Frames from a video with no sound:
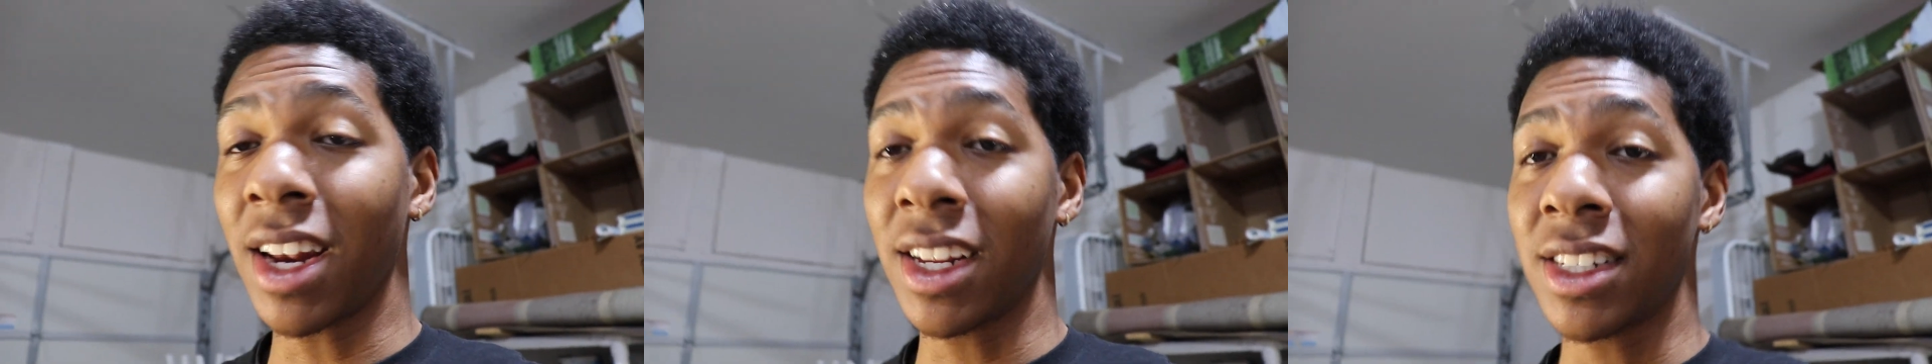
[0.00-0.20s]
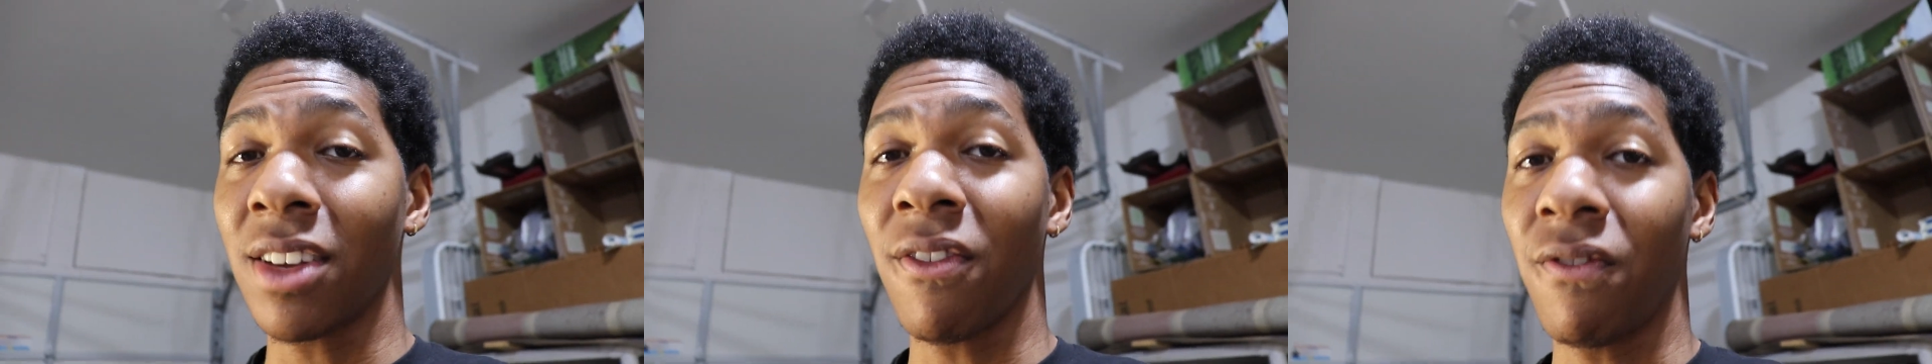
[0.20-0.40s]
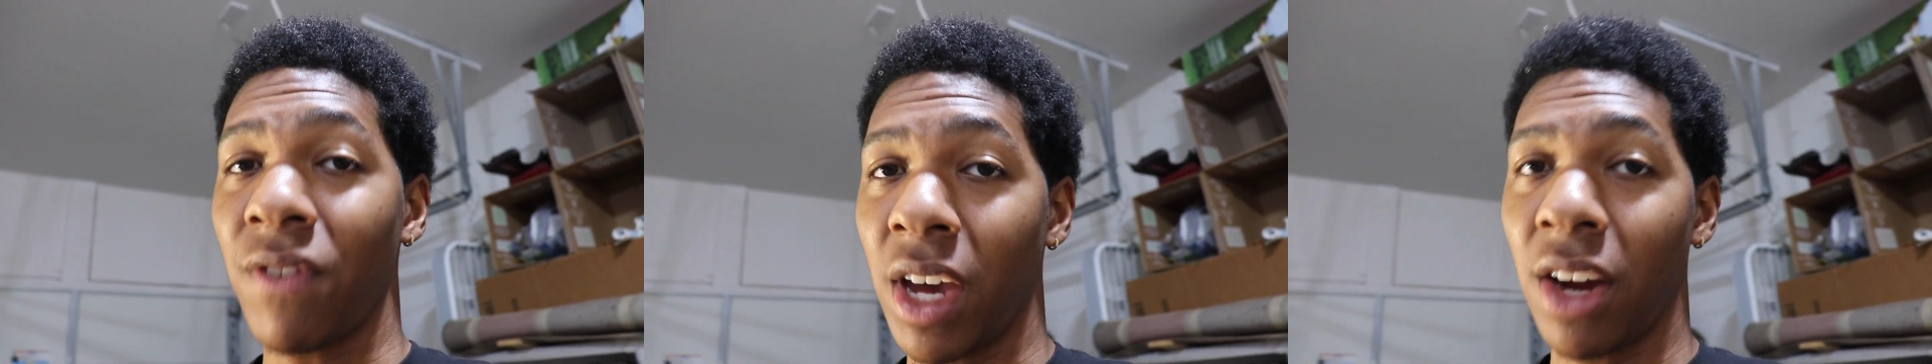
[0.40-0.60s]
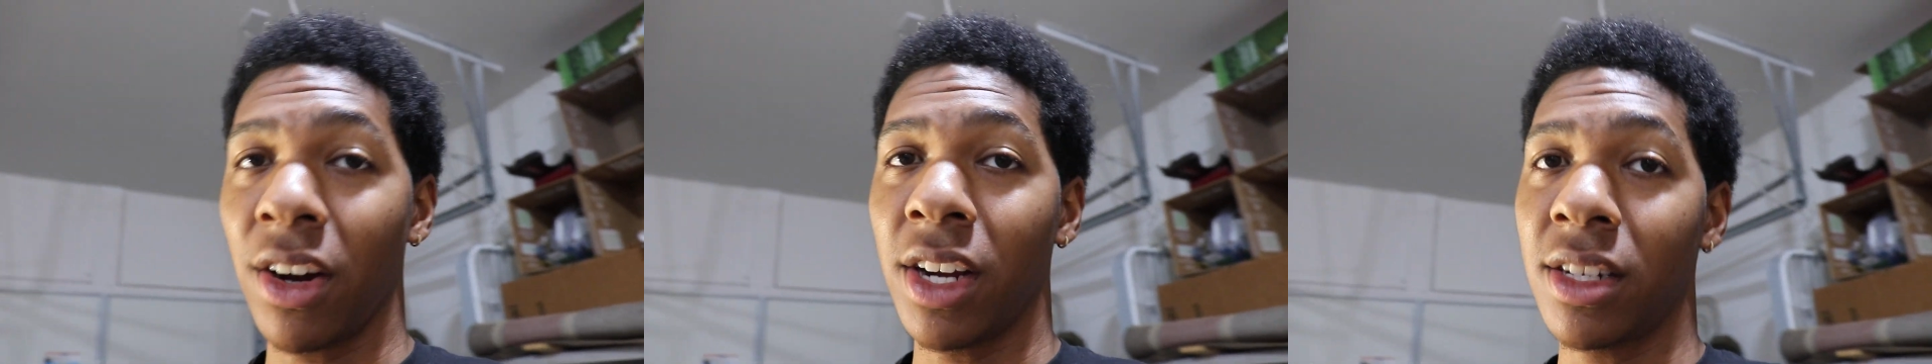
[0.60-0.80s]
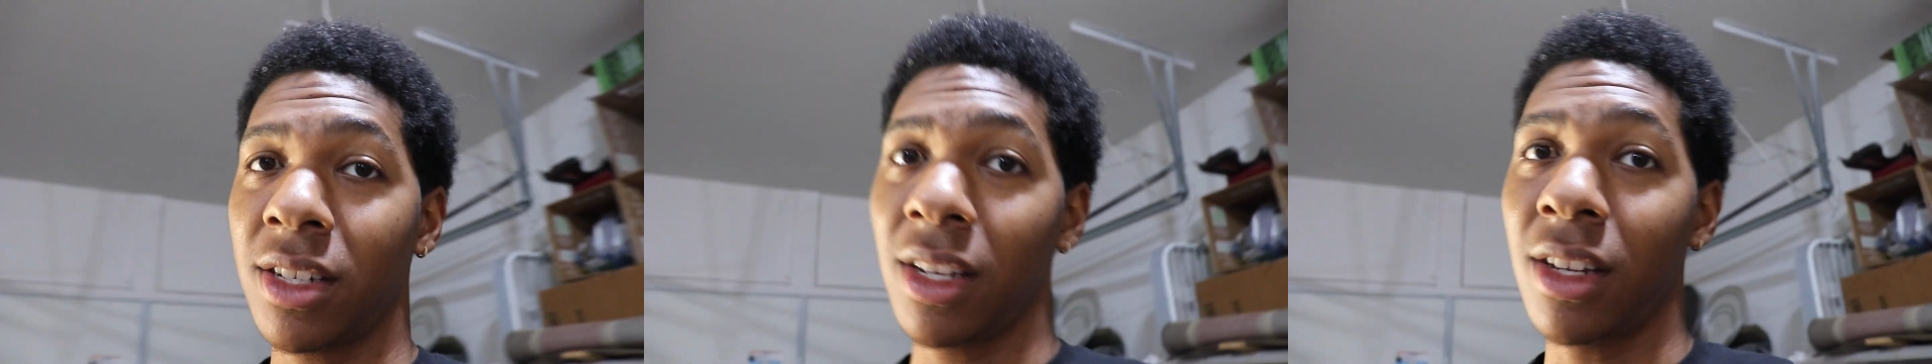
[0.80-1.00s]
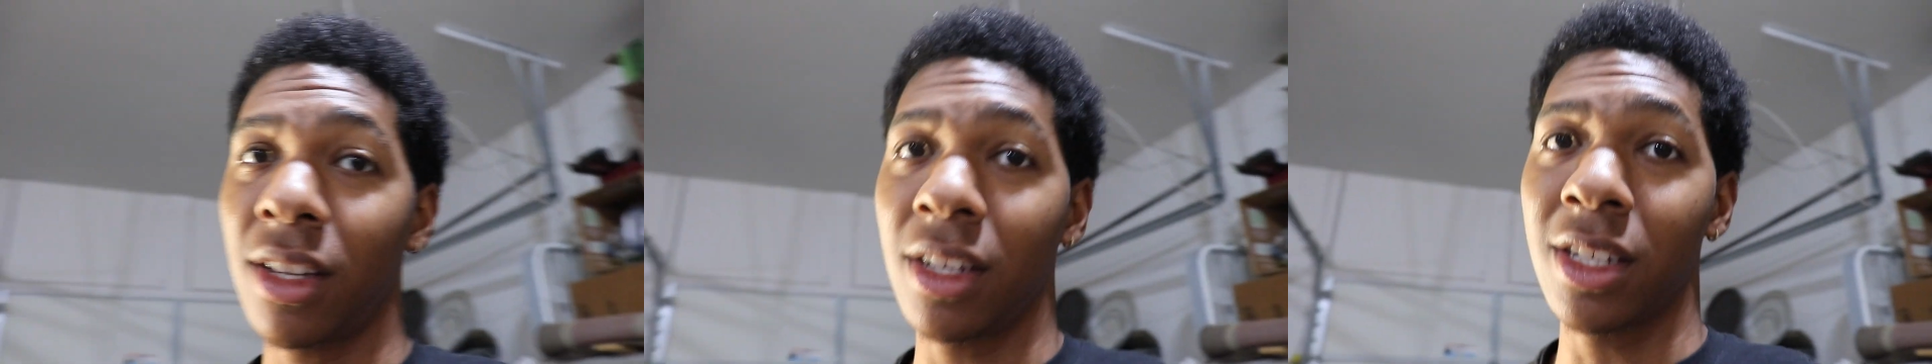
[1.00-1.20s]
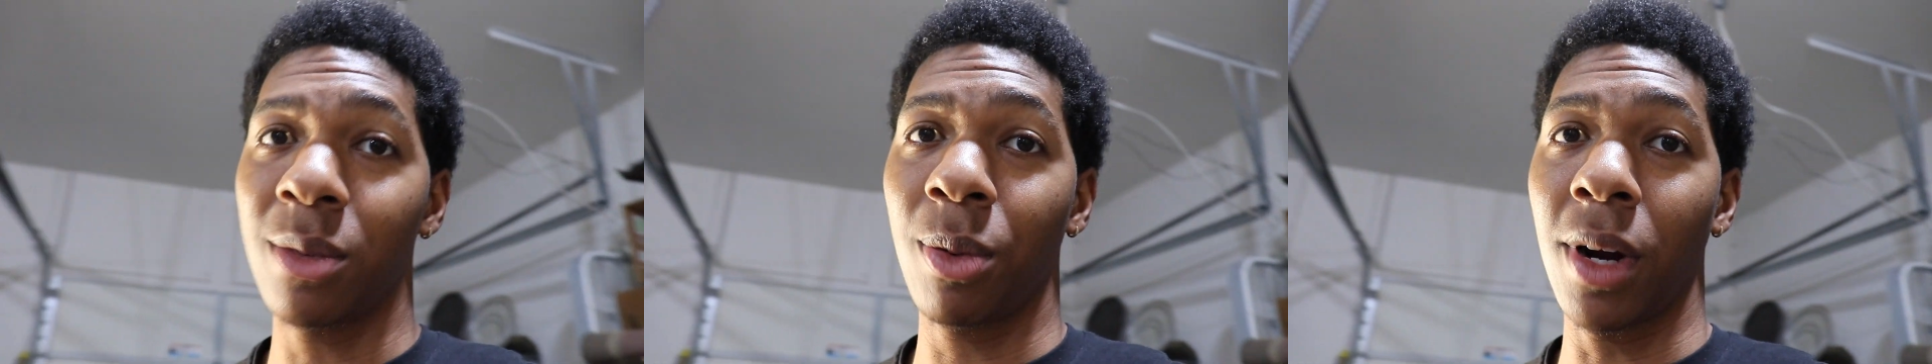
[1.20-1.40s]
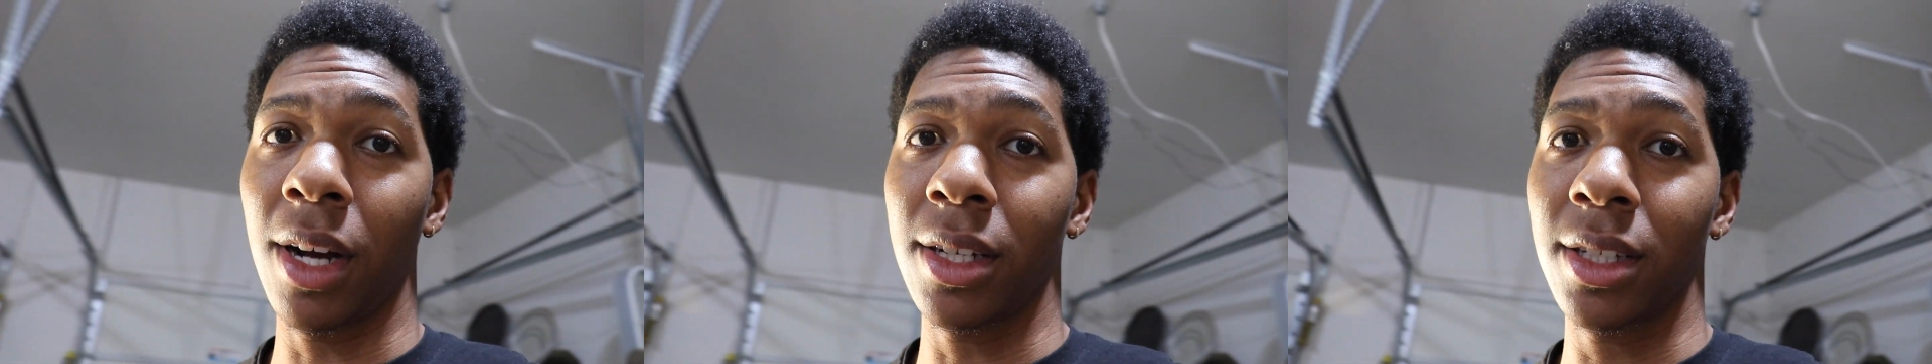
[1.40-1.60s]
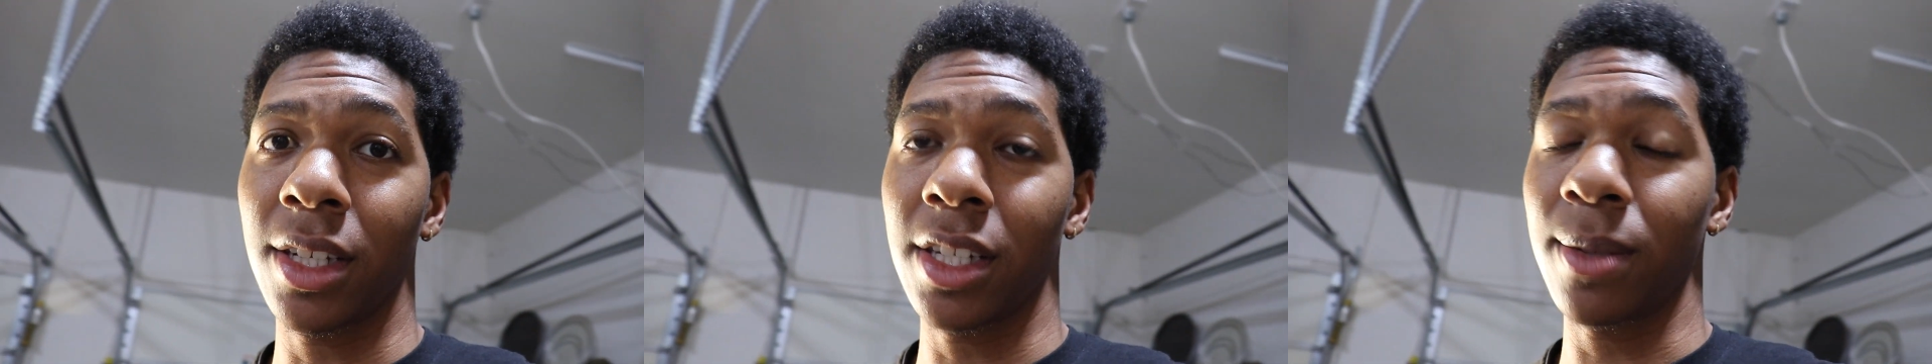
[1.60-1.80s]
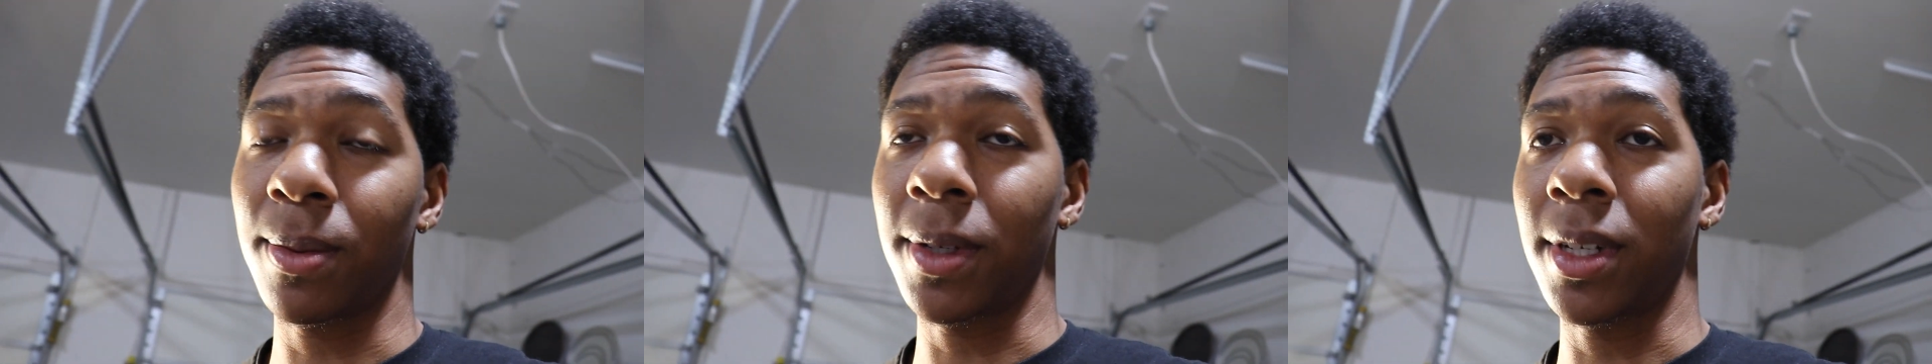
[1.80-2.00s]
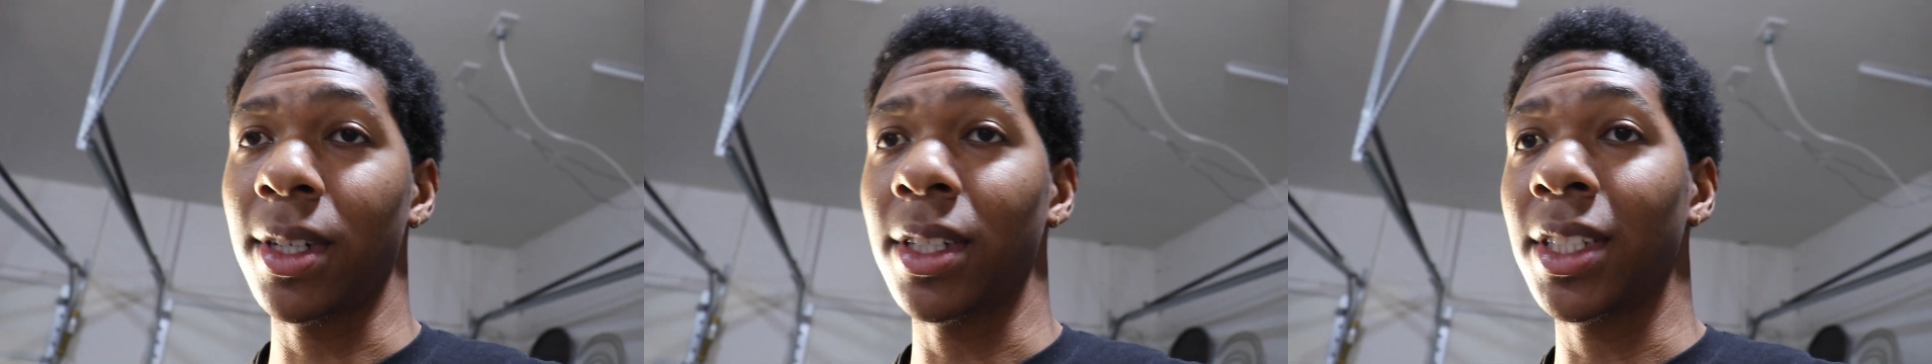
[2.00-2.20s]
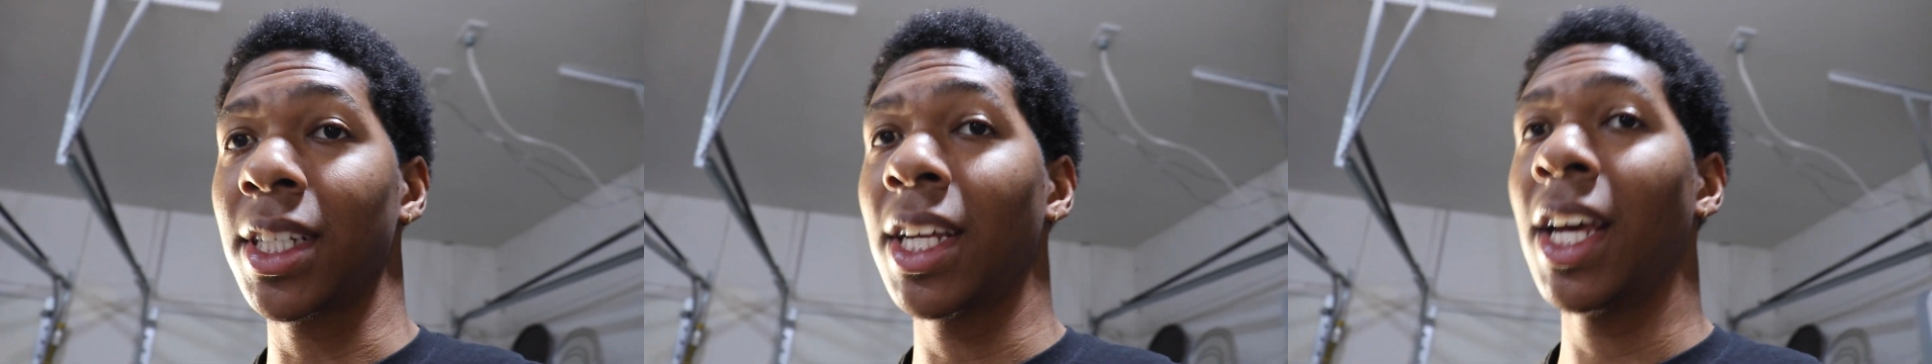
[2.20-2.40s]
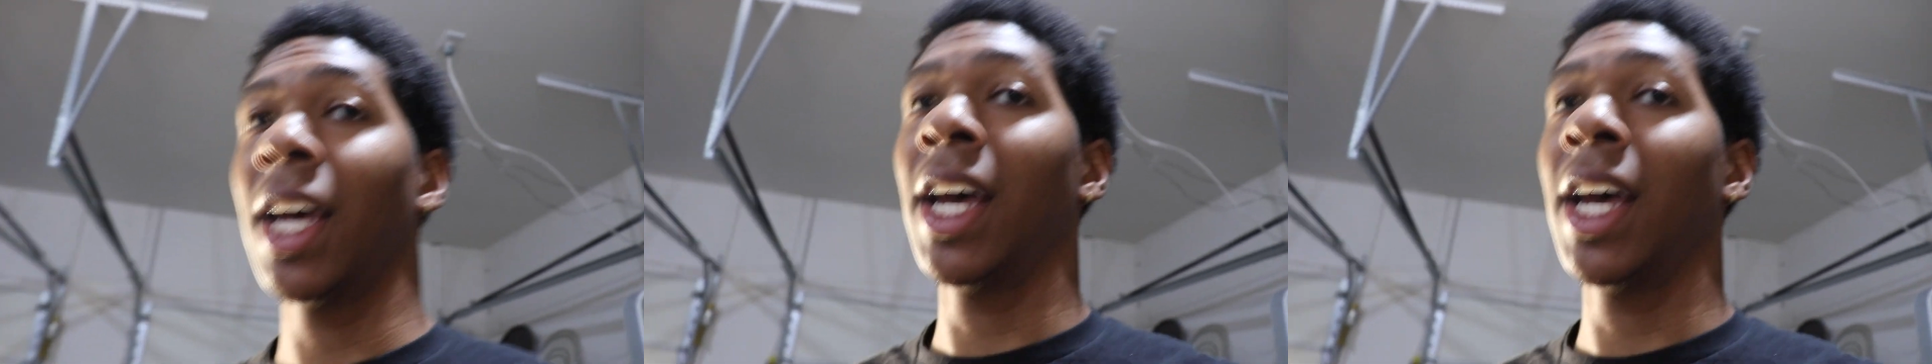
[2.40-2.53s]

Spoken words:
is a very tedious process, because